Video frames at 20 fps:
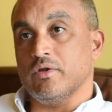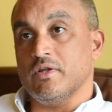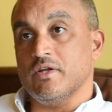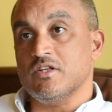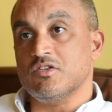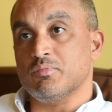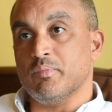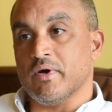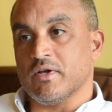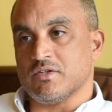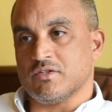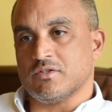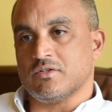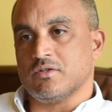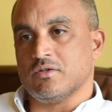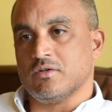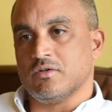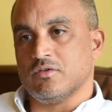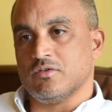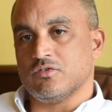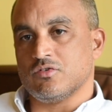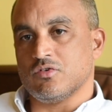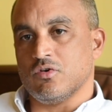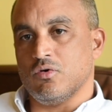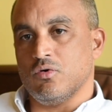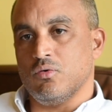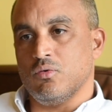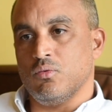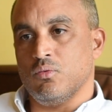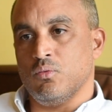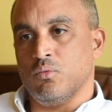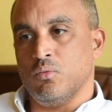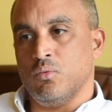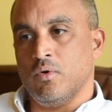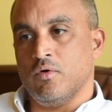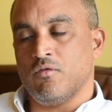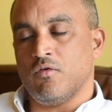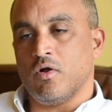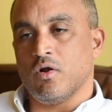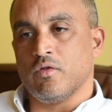needs-based, so
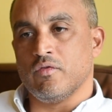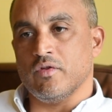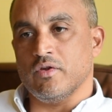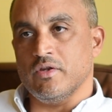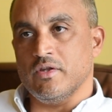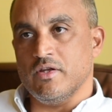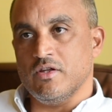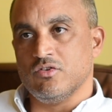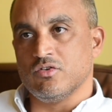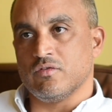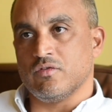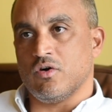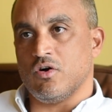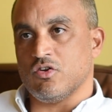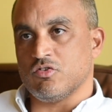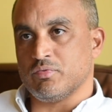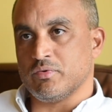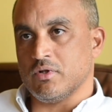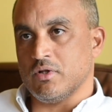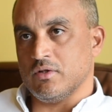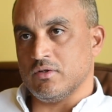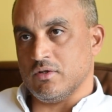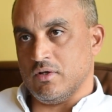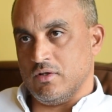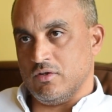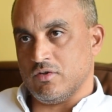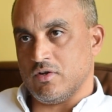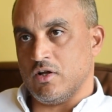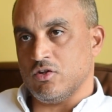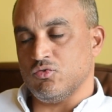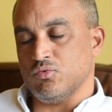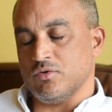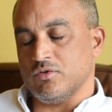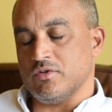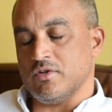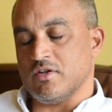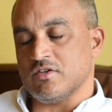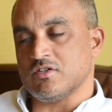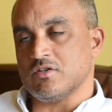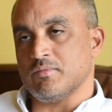we follow the needs of the hospital and try to
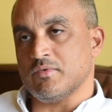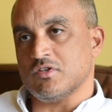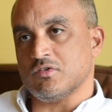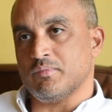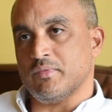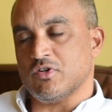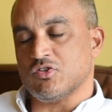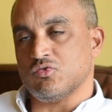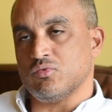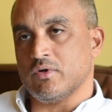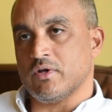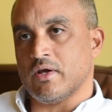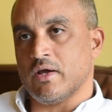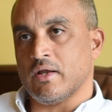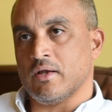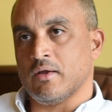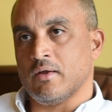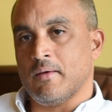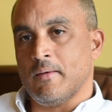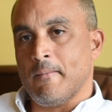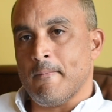address them as best we can.